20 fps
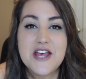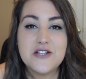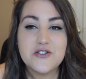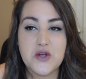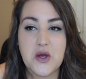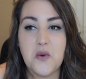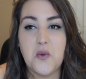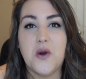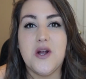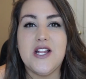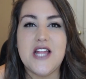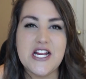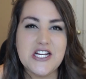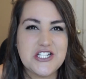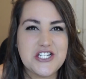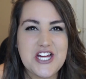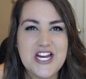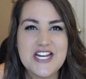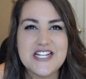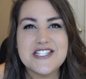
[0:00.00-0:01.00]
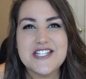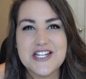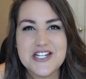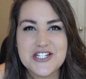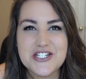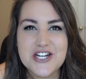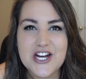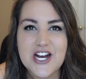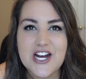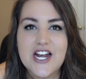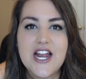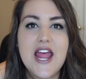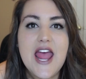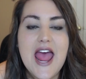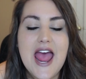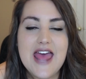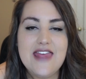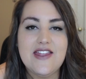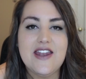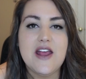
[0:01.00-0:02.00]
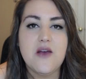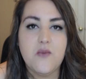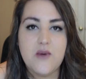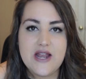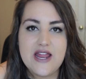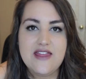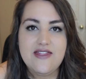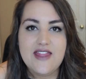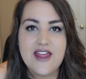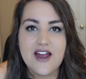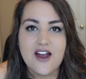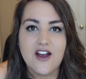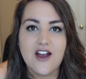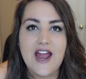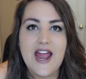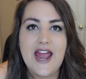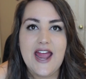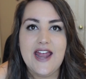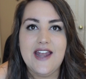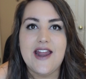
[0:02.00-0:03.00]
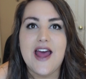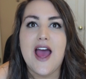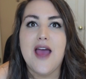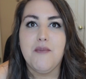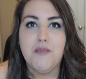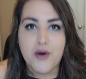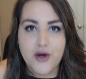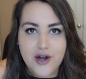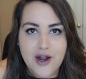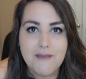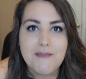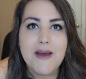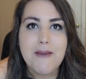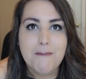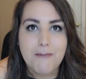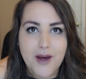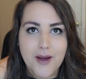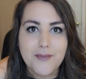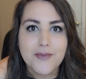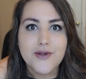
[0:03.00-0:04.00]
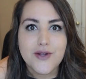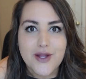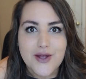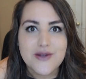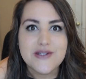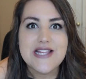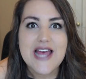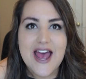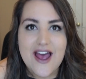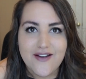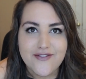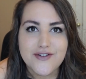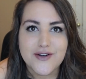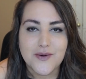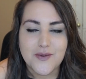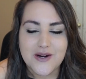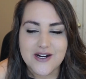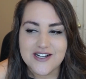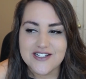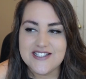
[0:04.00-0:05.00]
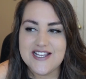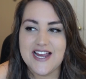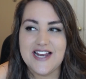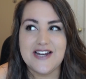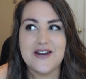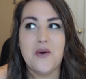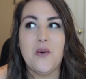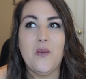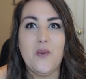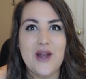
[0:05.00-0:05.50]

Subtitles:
So I wore like jeans and a shirt, and then I went in there and I put on my bum clothes afterwards and